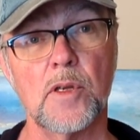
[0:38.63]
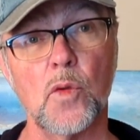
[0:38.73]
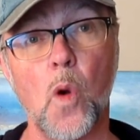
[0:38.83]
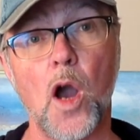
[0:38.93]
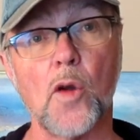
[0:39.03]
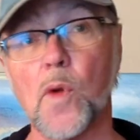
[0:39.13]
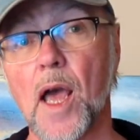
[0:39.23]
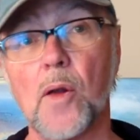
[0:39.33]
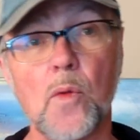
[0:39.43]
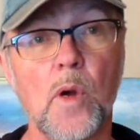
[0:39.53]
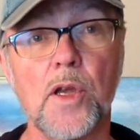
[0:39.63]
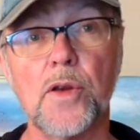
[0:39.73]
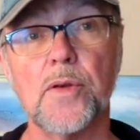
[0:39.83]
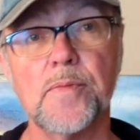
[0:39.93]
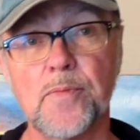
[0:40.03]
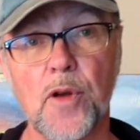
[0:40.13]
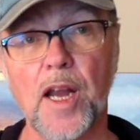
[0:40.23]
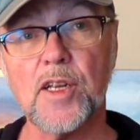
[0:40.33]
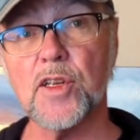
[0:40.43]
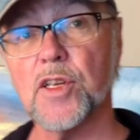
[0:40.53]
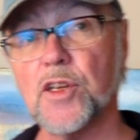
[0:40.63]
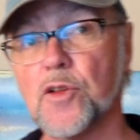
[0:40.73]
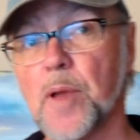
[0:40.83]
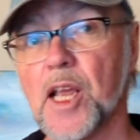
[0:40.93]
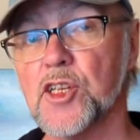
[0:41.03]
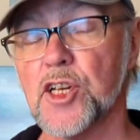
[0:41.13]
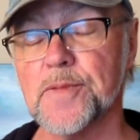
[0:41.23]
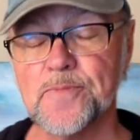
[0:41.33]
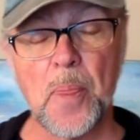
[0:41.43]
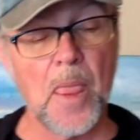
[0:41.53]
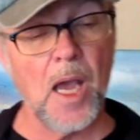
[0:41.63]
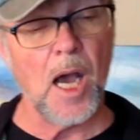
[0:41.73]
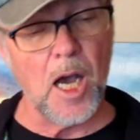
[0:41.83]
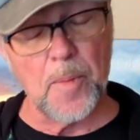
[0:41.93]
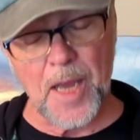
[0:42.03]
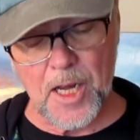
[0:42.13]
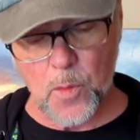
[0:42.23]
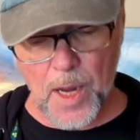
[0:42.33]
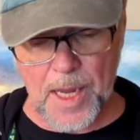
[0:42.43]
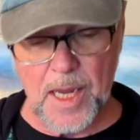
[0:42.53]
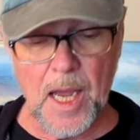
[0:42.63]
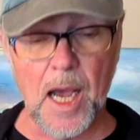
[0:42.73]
You walk around while you're practicing your magic. Anyway,